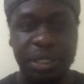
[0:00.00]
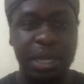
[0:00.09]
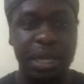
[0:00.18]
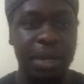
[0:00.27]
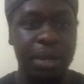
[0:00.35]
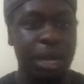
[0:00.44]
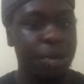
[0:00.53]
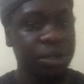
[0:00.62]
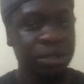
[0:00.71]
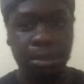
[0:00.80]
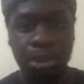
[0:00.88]

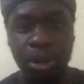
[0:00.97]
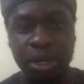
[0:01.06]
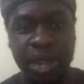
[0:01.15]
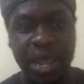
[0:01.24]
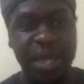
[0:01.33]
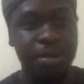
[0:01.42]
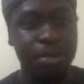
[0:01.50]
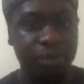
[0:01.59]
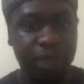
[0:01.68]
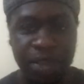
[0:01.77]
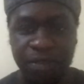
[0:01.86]
the board, and
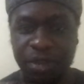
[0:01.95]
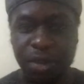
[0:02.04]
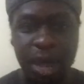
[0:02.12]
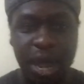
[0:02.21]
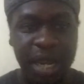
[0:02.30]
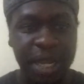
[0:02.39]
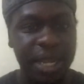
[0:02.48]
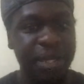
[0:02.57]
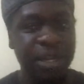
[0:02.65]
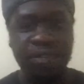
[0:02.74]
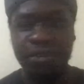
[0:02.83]
provide feedback,
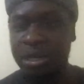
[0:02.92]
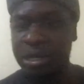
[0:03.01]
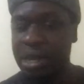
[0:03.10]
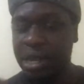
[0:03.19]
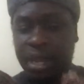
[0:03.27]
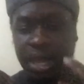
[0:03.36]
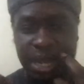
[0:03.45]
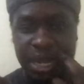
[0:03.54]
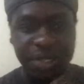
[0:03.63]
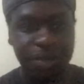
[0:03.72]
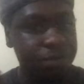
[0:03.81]
and even
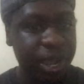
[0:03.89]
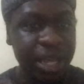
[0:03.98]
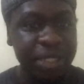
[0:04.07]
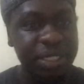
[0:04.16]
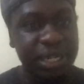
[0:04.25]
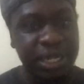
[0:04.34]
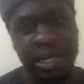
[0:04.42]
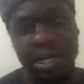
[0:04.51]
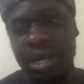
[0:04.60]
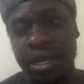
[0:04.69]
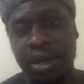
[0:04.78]
directly
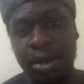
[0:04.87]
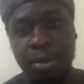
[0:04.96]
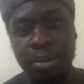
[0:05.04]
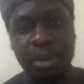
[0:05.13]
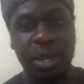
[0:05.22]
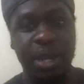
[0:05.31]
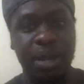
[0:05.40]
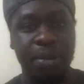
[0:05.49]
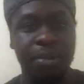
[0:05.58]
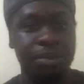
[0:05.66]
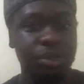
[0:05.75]

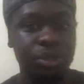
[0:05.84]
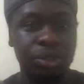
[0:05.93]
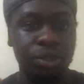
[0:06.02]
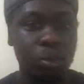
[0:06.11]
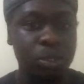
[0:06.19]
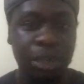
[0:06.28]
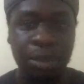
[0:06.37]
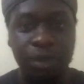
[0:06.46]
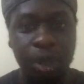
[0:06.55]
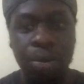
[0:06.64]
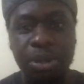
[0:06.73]
through some of
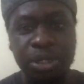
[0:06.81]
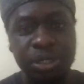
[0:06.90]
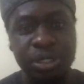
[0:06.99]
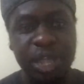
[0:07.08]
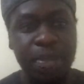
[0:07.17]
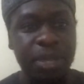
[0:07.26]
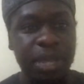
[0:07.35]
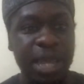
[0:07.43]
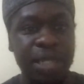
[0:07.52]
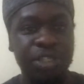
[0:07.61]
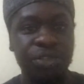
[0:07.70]
the open source
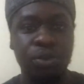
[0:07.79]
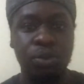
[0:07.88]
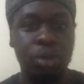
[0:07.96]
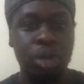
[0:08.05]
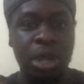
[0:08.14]
APIs, through